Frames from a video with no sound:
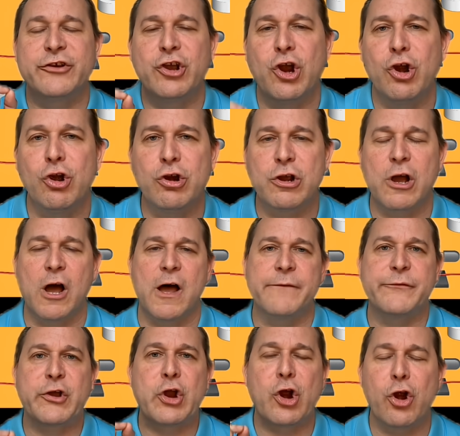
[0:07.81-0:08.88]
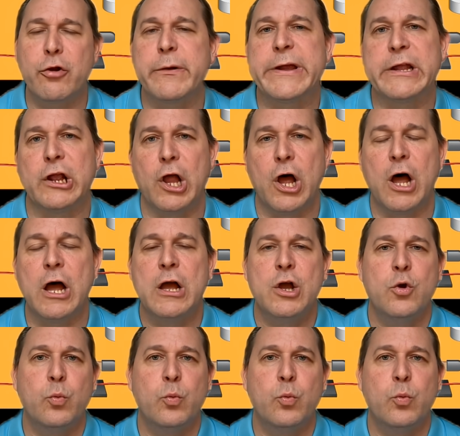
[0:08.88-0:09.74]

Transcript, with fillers: Kirchhoff current law,